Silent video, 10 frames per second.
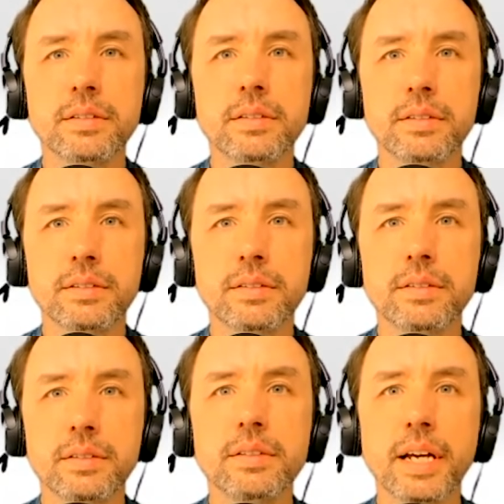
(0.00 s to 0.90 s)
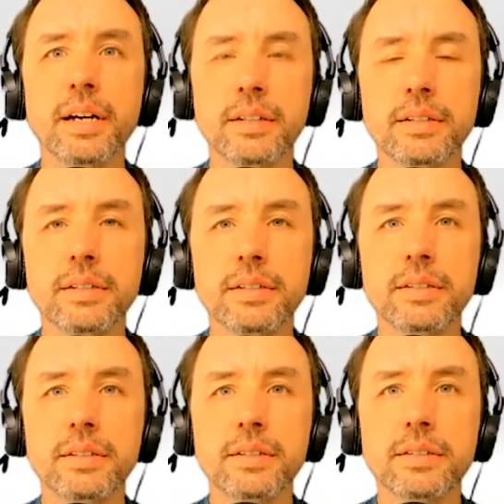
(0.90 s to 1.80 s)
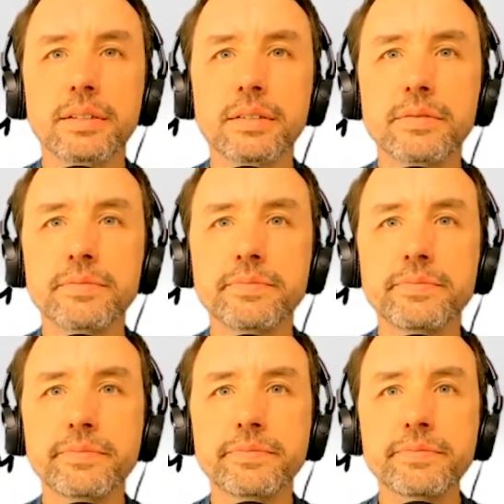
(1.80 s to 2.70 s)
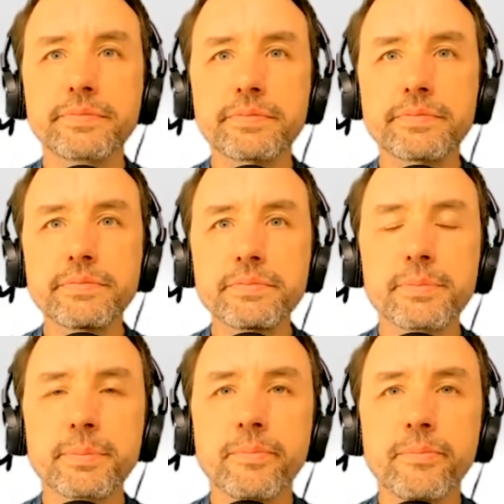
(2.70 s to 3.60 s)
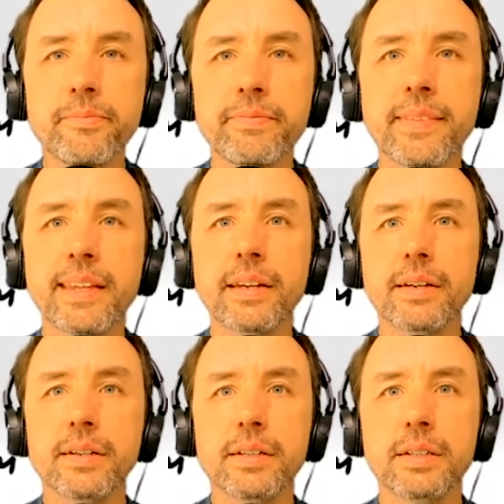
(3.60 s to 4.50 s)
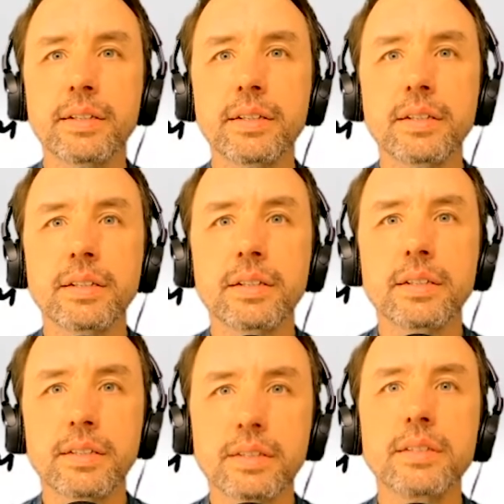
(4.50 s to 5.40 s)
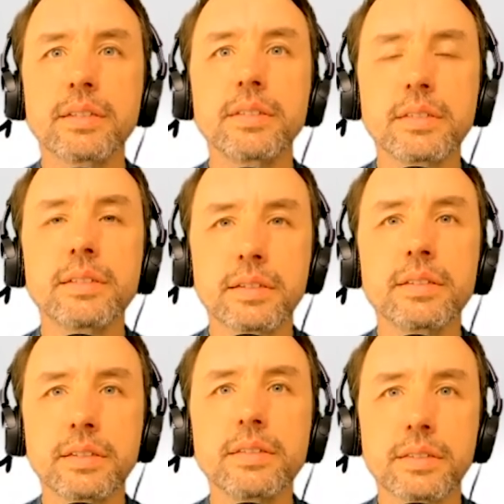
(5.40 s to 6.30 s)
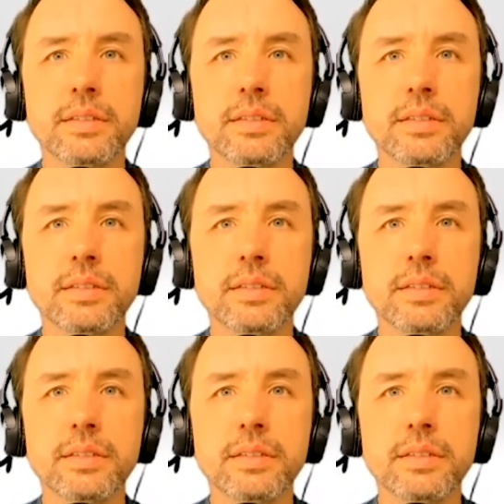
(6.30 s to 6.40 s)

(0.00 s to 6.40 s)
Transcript: The person shown says nothing.